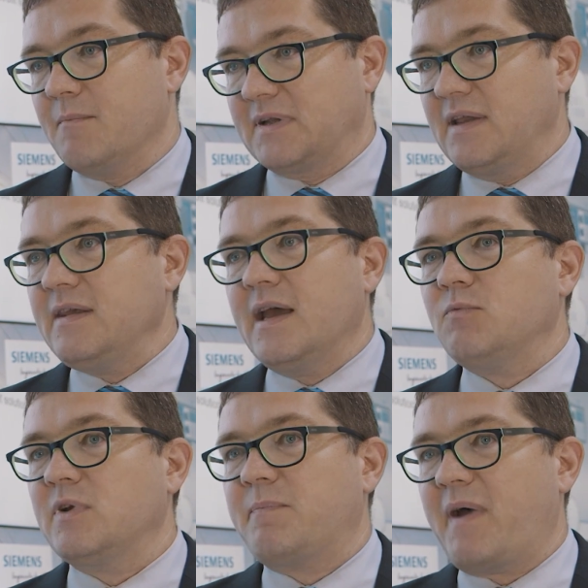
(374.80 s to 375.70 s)
But in the
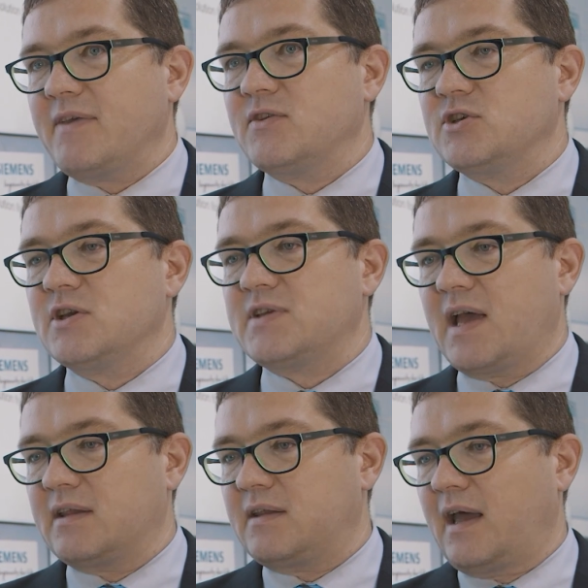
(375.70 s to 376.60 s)
end, what the passengers
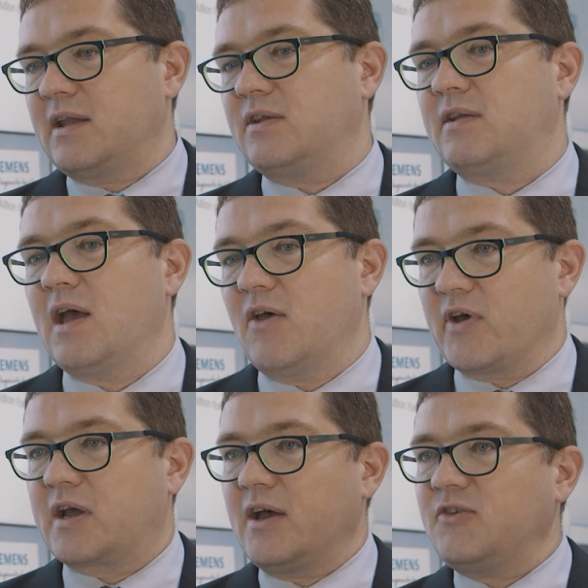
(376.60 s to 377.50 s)
and
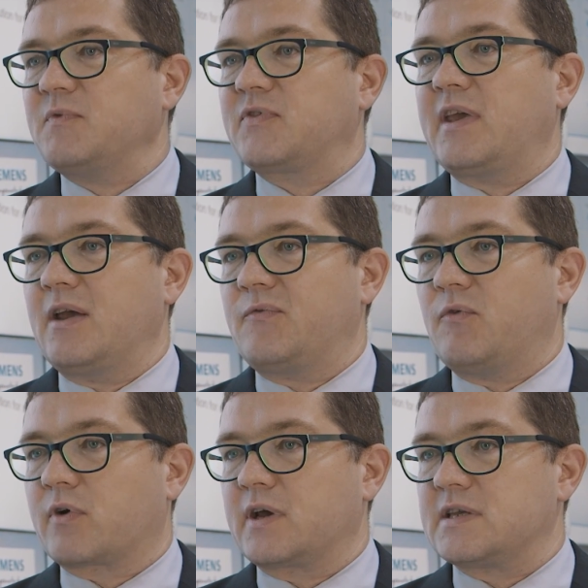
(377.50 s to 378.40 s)
the customers care
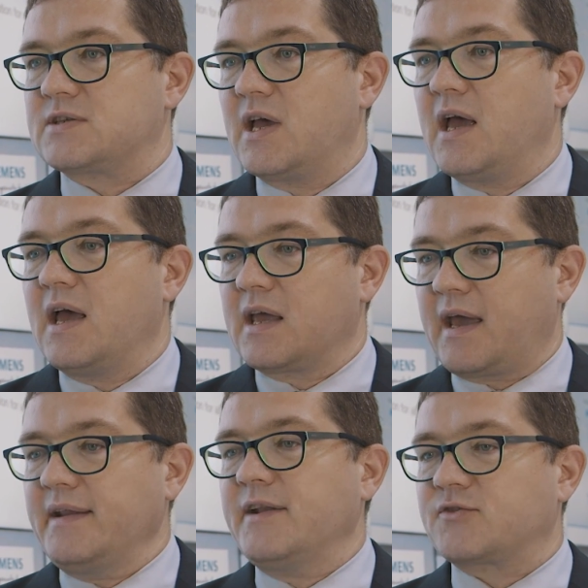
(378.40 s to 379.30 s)
for is,
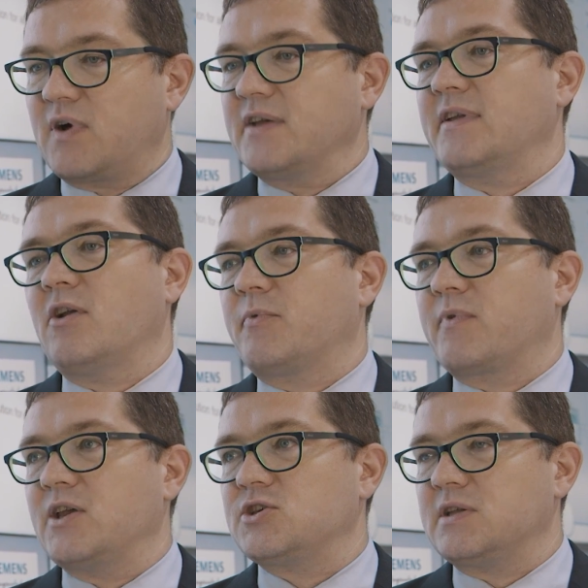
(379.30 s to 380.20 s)
can I trust that
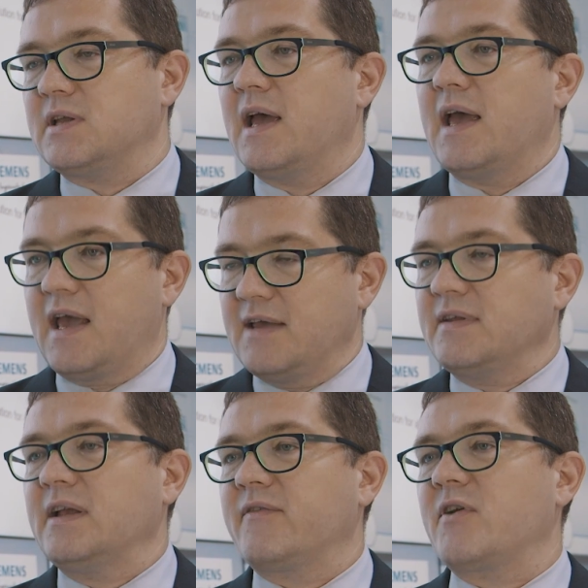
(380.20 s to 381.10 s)
operation? Is
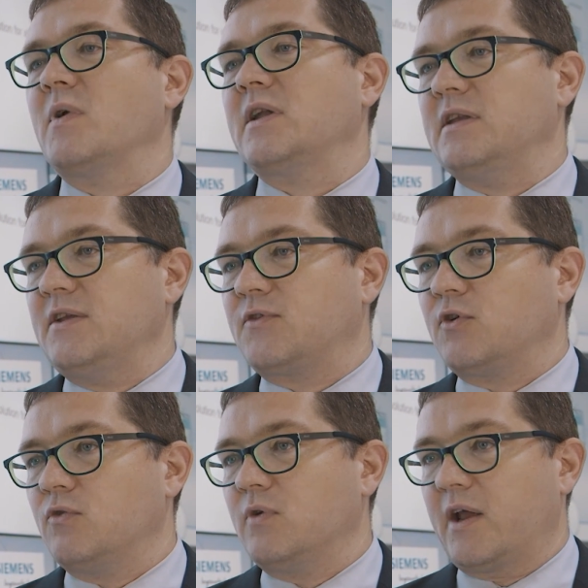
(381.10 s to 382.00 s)
it delivering what it needs to
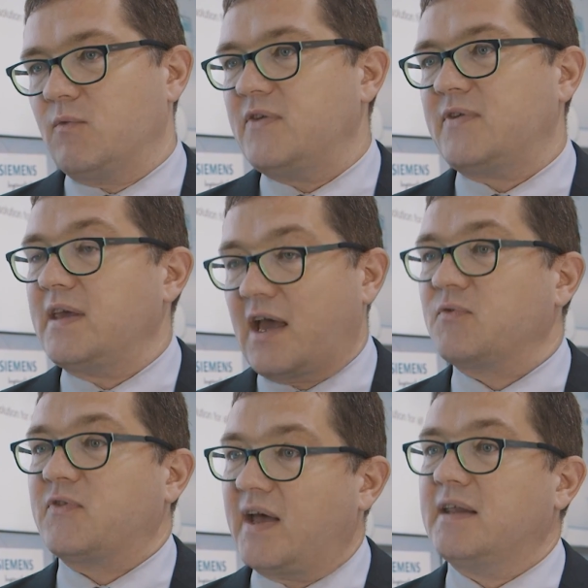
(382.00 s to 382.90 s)
do? And we say
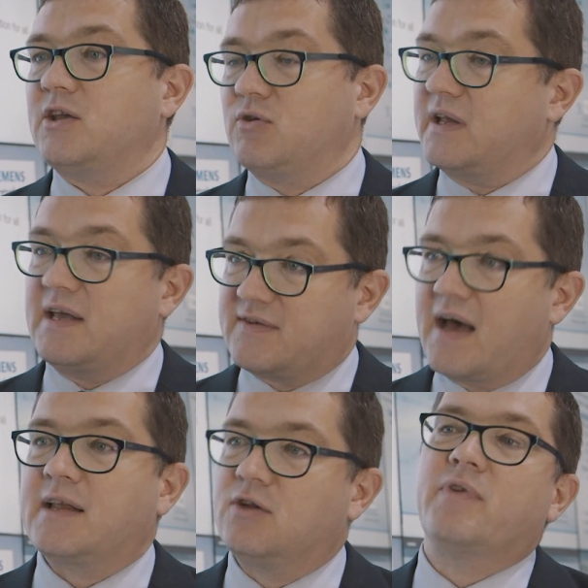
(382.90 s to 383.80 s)
yes with data, you can
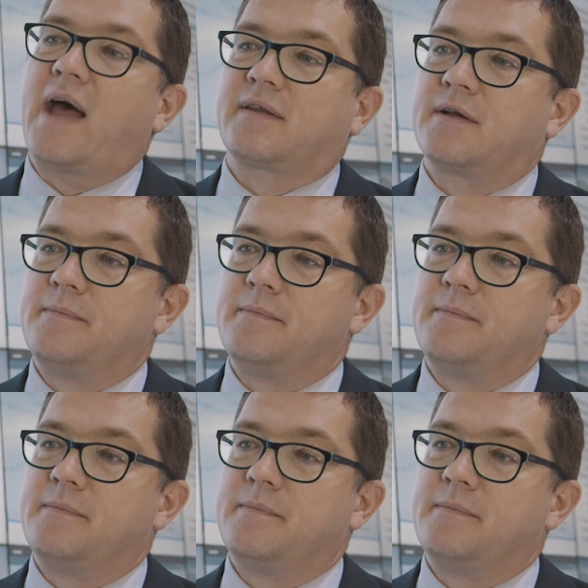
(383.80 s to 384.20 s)
exactly do that.